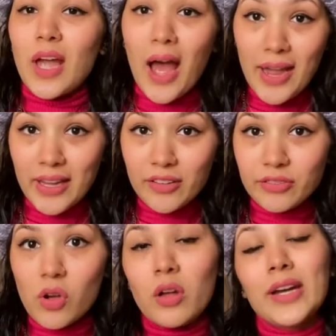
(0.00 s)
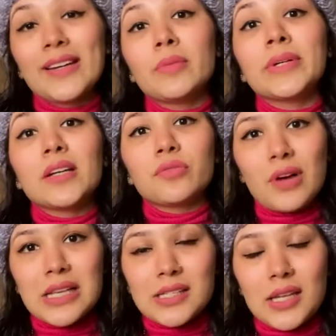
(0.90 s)
IF or intermittent
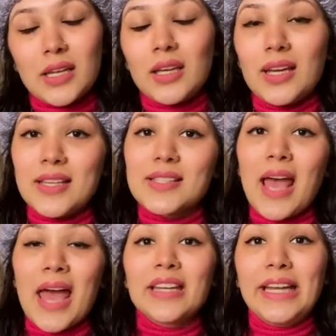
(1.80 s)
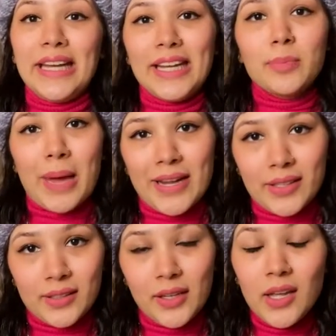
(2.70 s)
fasting is an eating
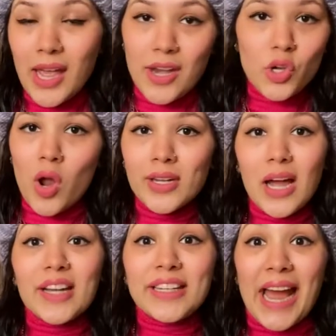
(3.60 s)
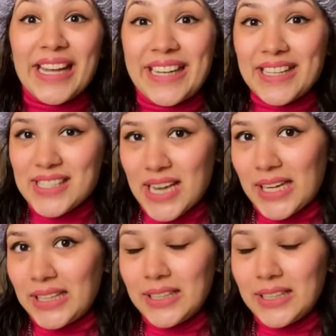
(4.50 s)
pattern and not a dieting style.